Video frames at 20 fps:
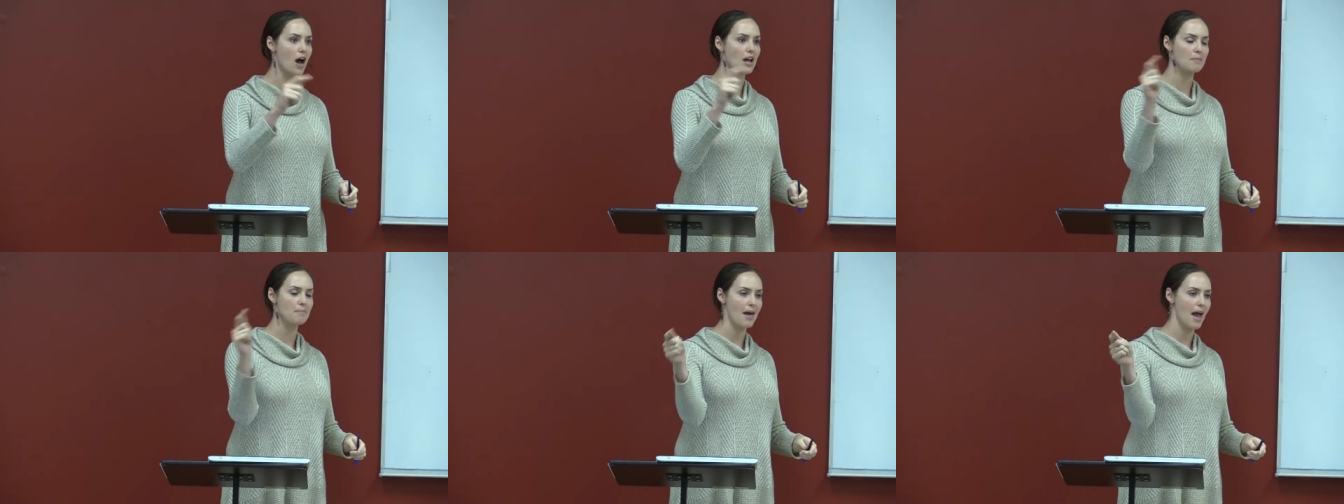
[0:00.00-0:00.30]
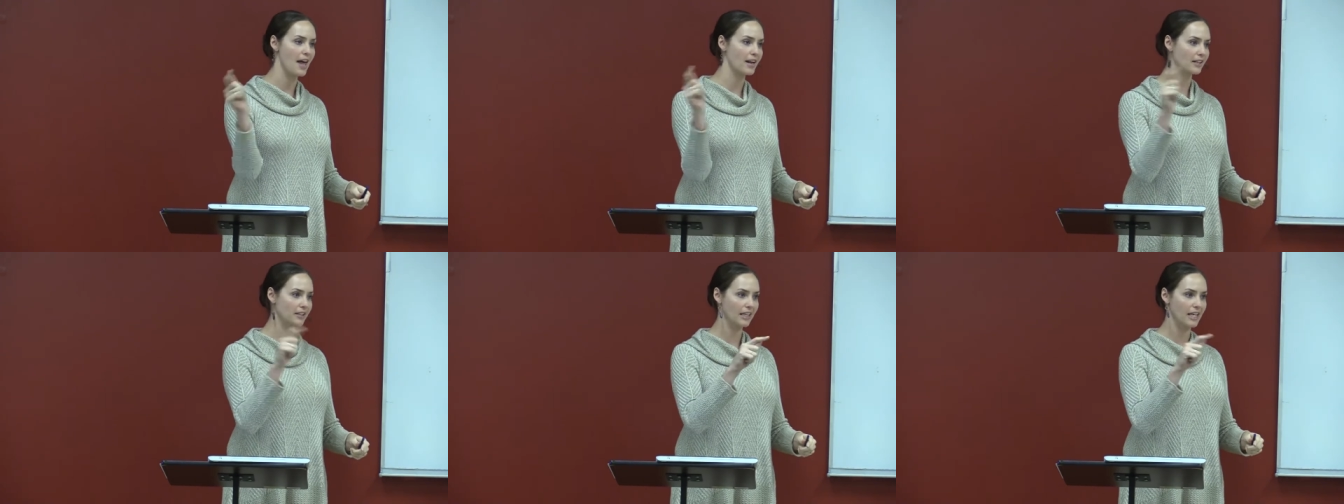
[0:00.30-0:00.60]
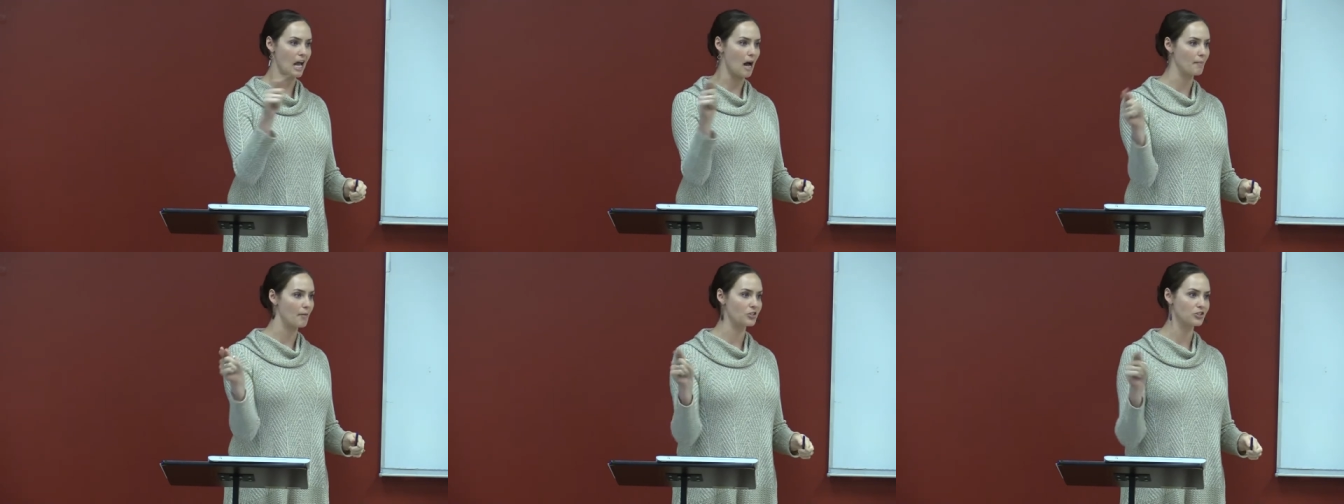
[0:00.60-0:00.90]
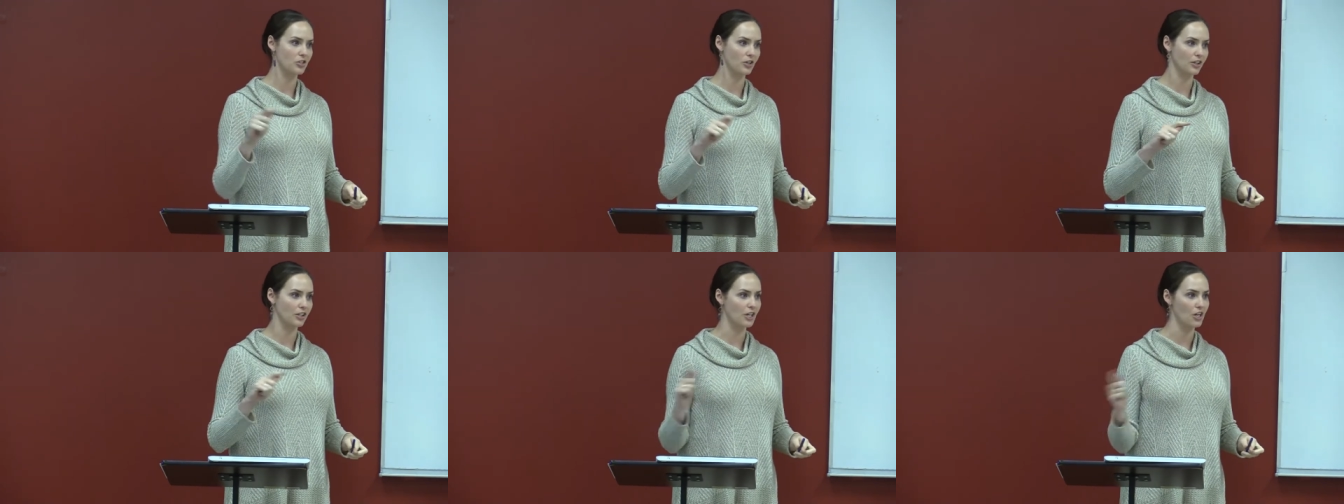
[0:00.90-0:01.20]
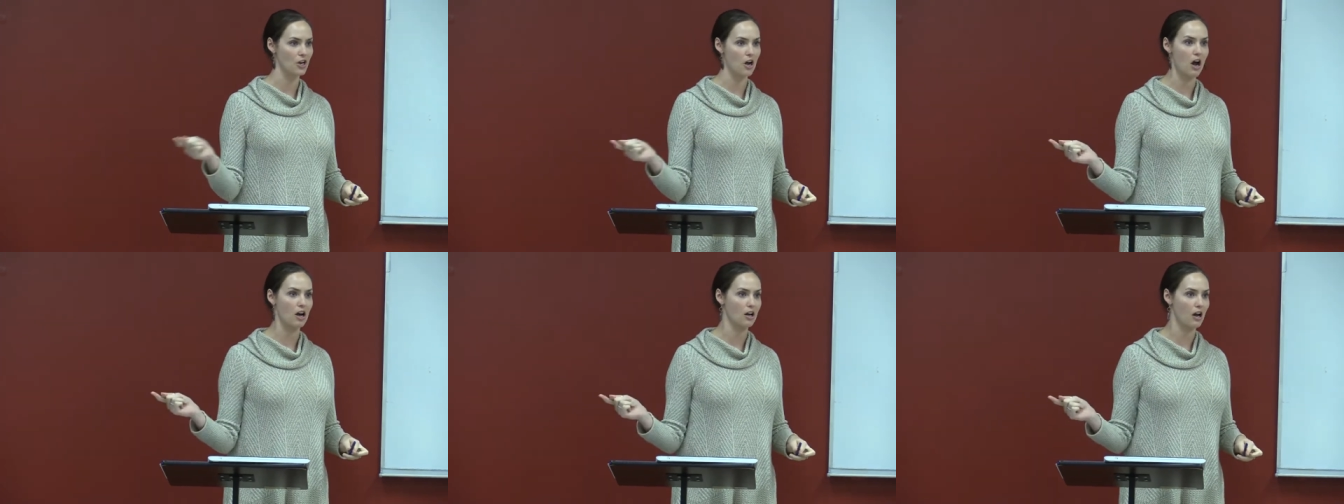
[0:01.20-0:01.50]
automatically how much they're
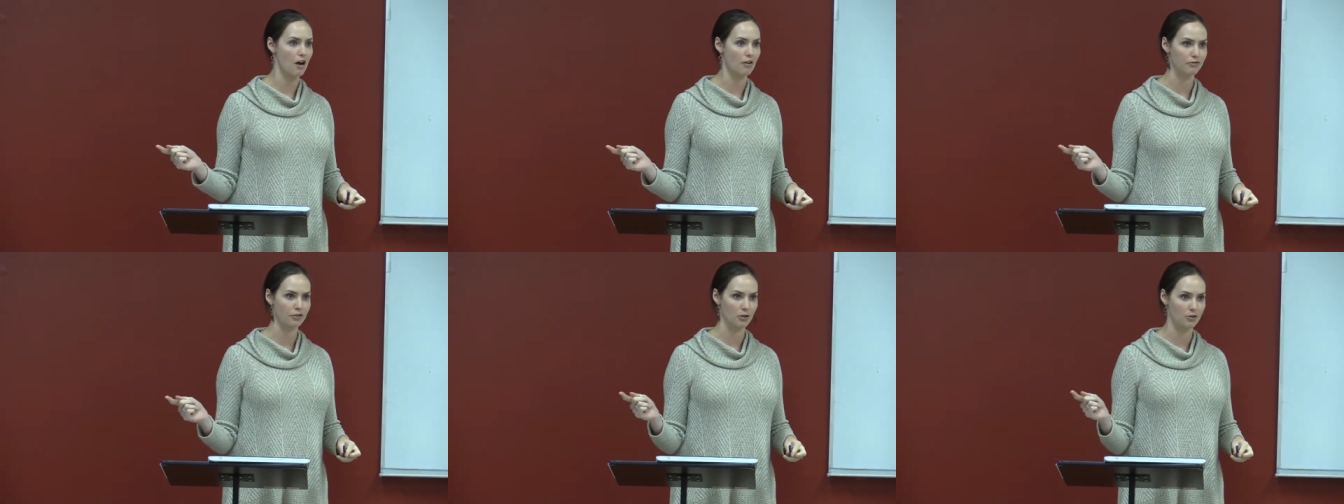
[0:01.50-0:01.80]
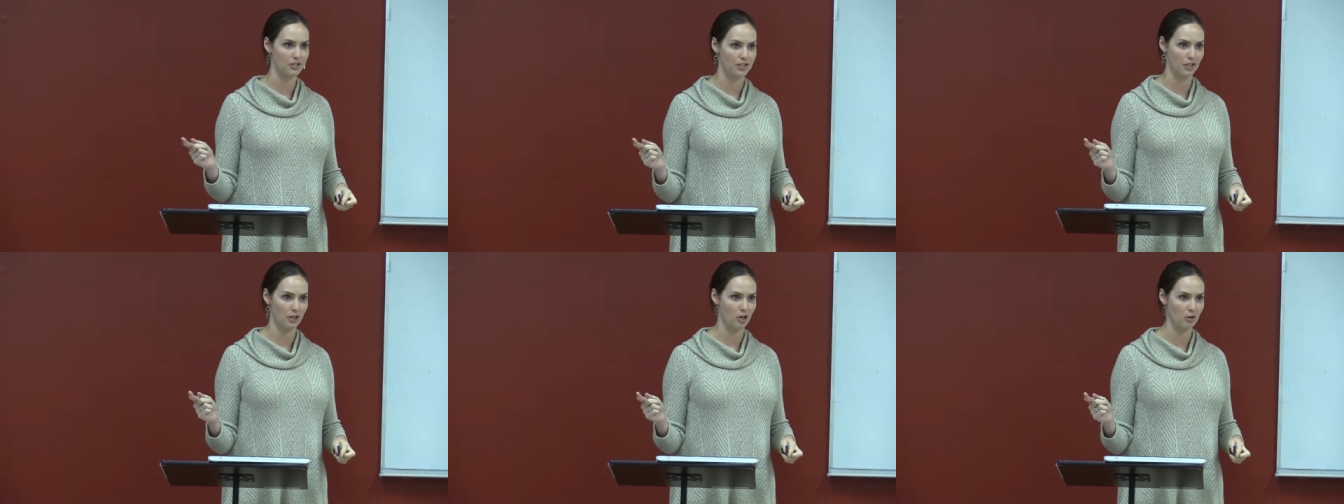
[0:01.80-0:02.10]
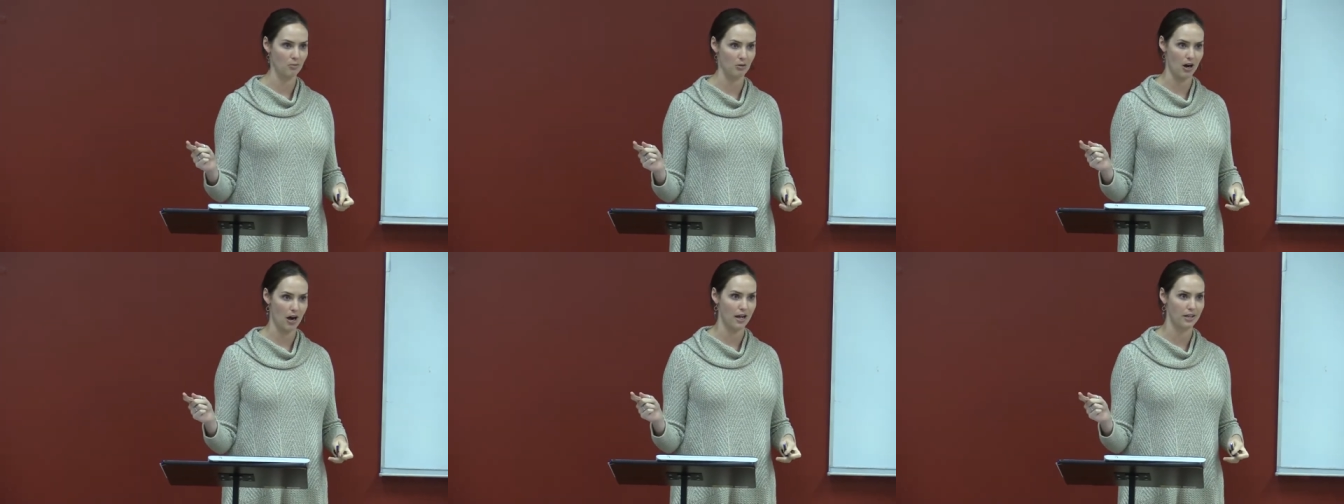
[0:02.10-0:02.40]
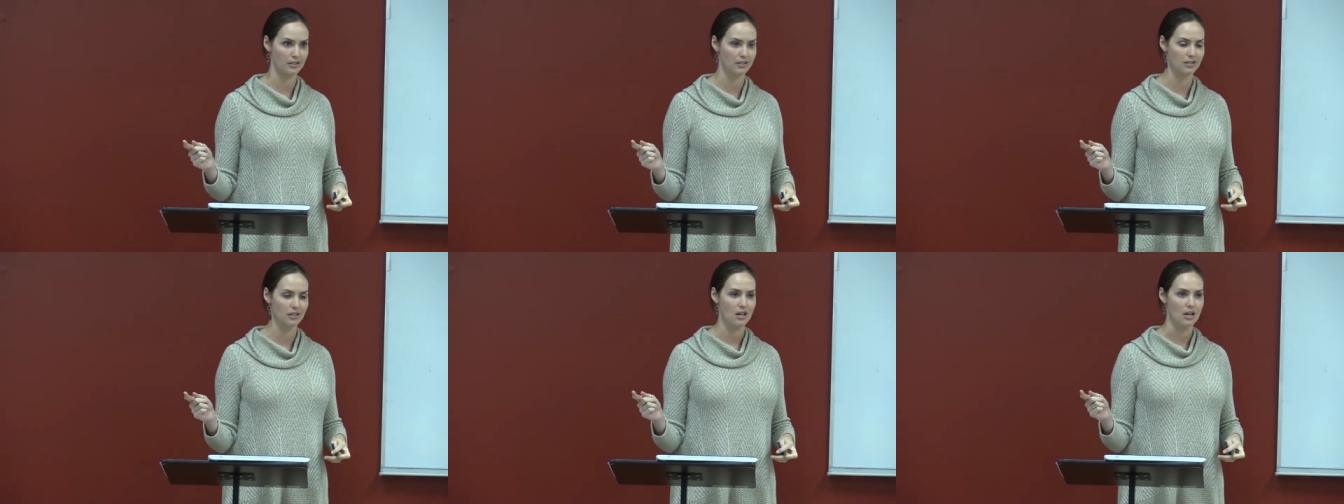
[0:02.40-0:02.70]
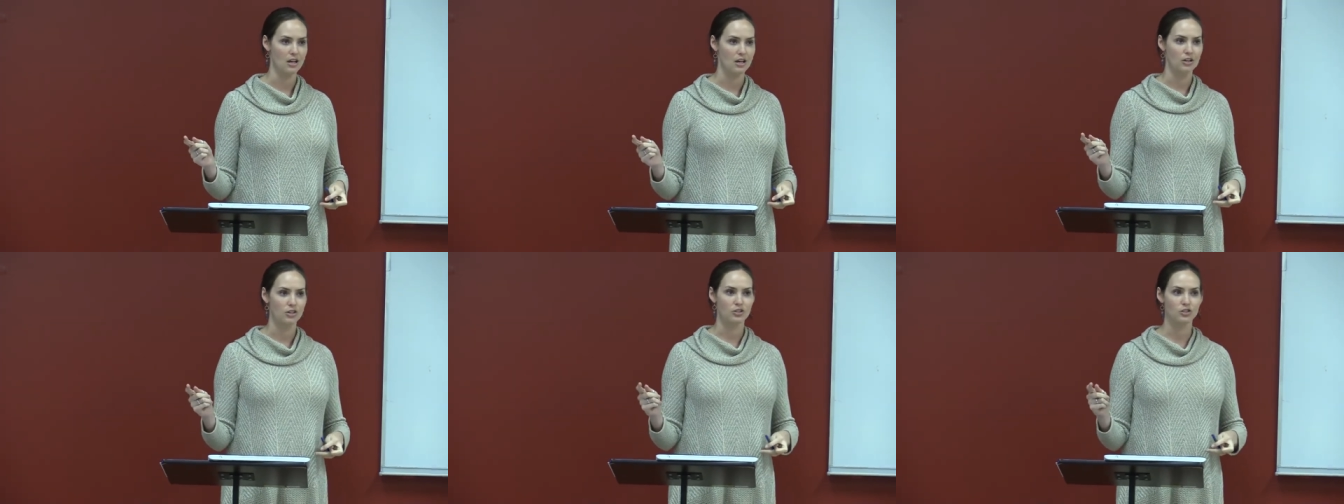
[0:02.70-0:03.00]
gonna knock off your sticker
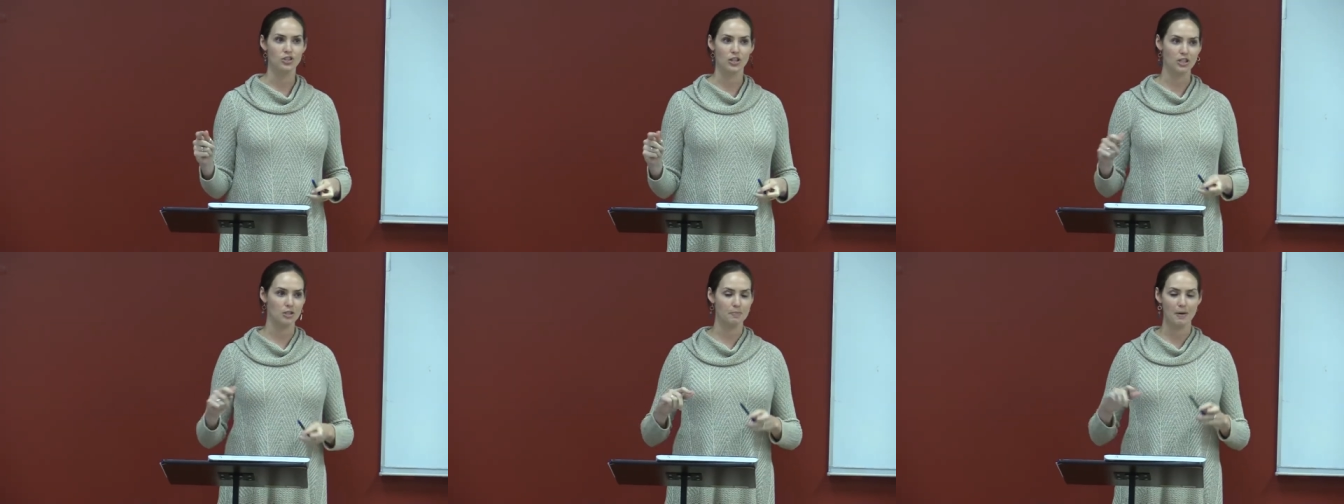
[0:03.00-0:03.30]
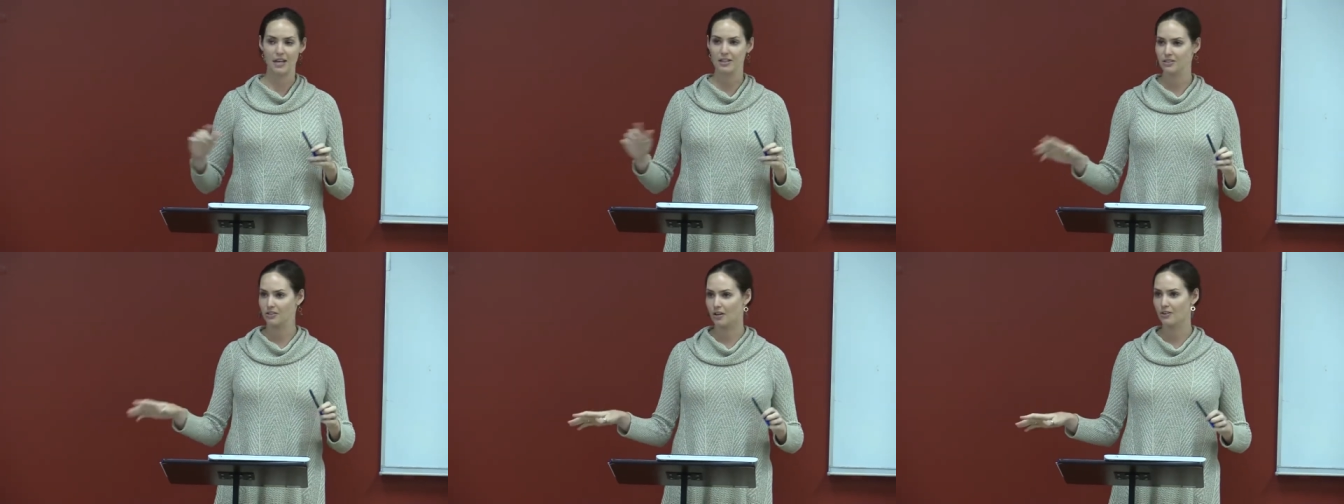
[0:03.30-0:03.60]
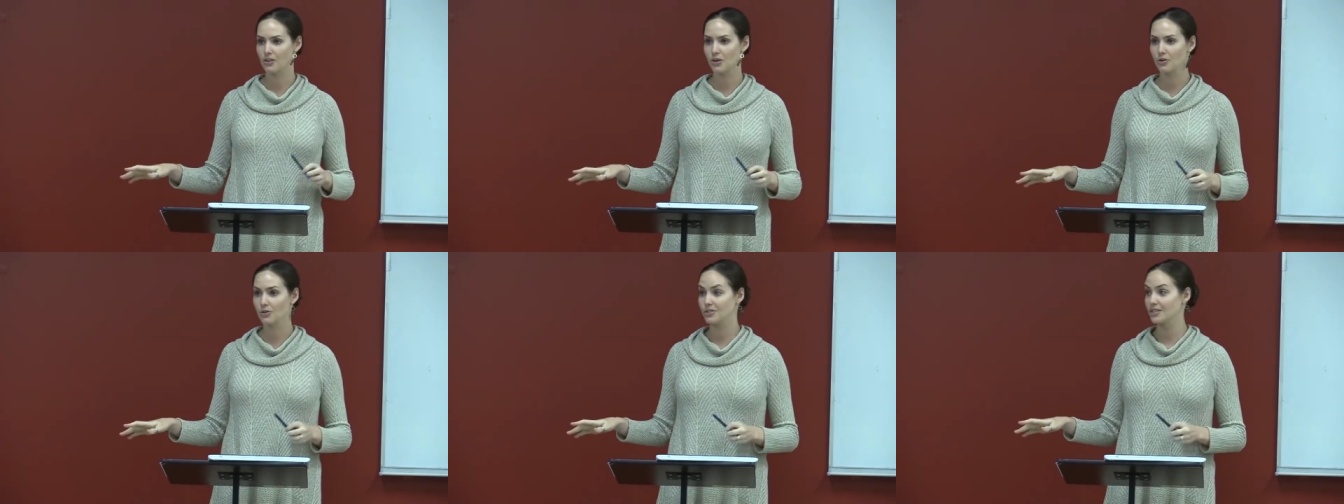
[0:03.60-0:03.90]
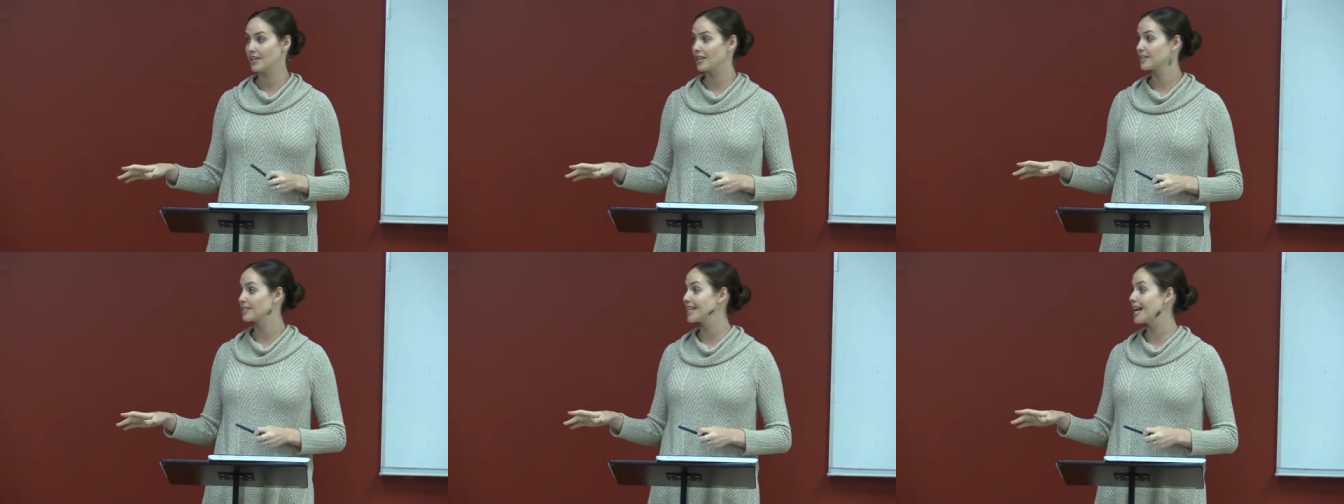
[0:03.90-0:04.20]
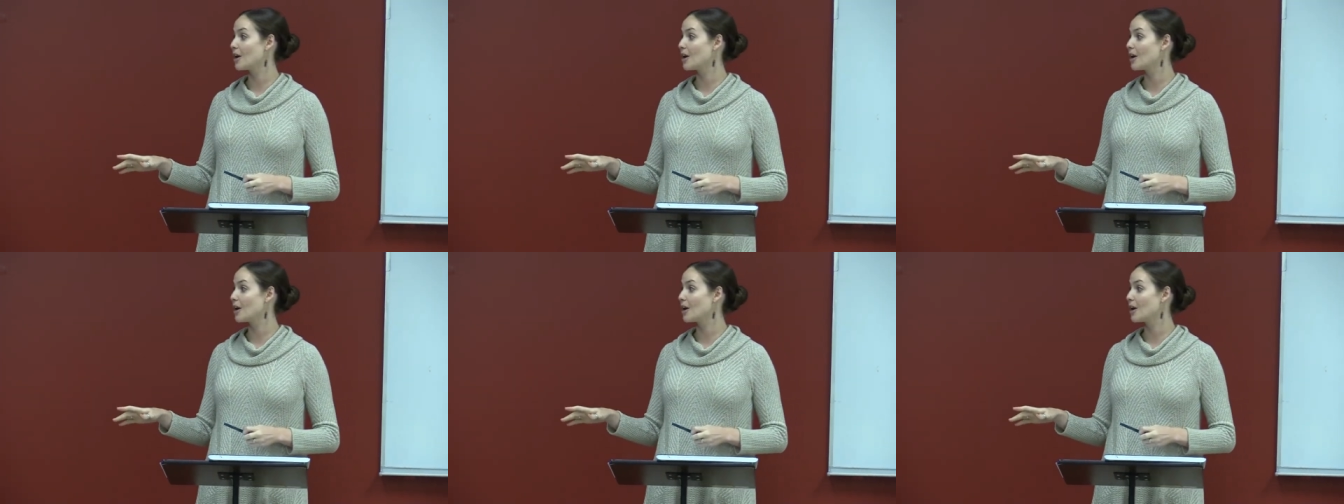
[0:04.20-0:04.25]
price just based on those things.